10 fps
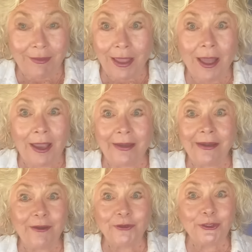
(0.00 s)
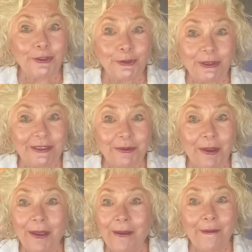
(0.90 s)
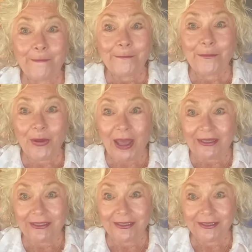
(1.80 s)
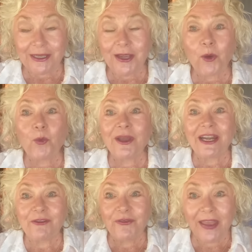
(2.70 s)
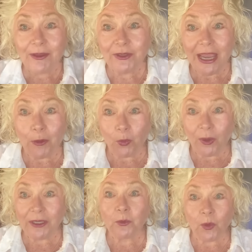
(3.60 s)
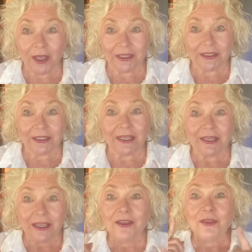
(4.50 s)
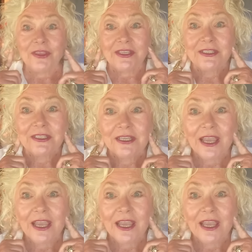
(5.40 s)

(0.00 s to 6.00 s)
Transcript: I never knew it, but when I found out what it was, this